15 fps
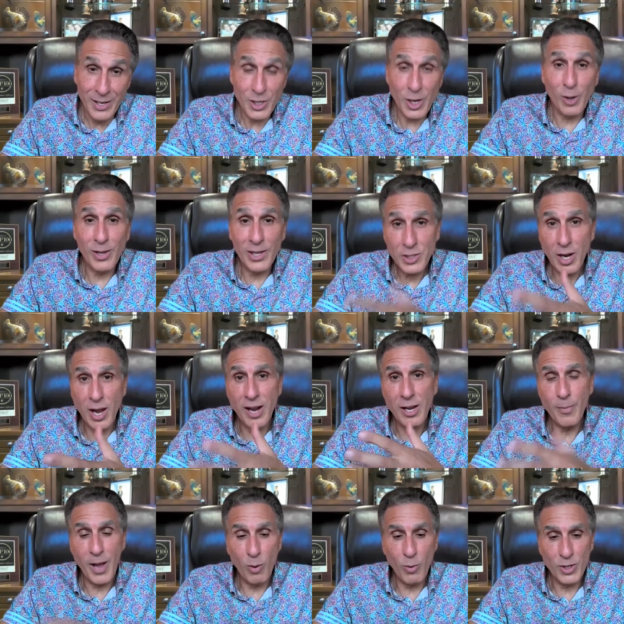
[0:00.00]
So let's
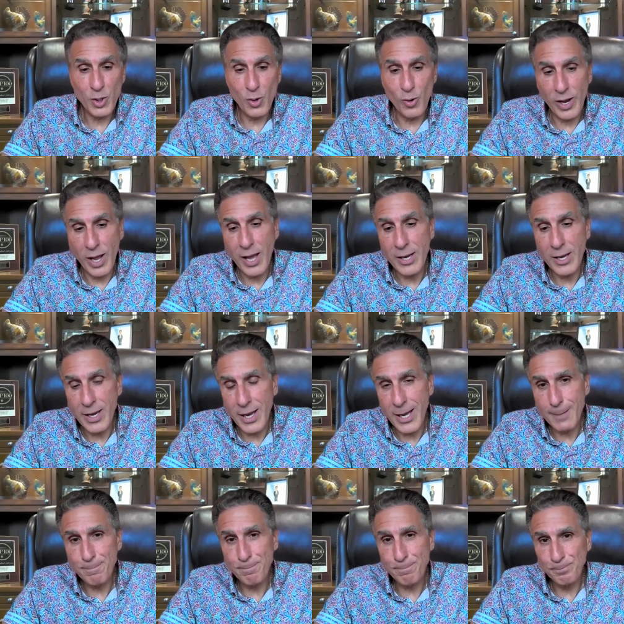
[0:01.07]
talk about what's going
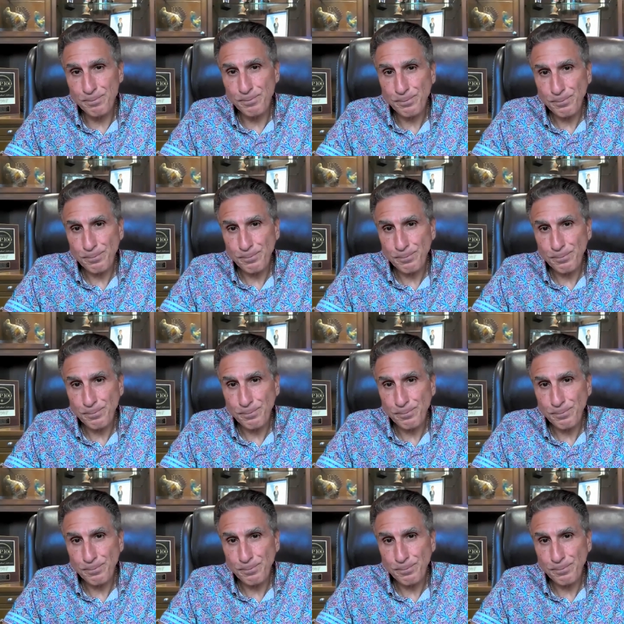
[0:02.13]
on.